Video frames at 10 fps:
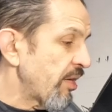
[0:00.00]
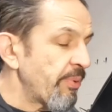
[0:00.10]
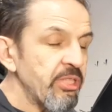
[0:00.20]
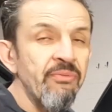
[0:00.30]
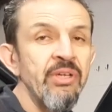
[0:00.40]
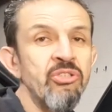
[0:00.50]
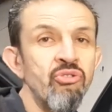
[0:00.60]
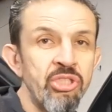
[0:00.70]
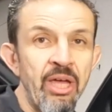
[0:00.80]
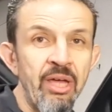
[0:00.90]
a bunch of
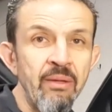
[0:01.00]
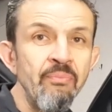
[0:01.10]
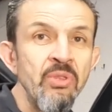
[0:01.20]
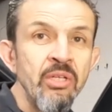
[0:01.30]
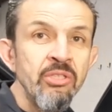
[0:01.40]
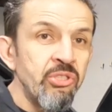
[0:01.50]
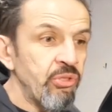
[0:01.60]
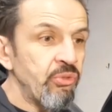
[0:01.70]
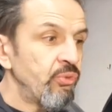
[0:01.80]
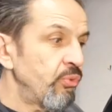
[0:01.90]
extra time
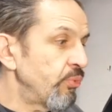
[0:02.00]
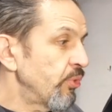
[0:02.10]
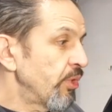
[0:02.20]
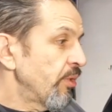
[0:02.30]
to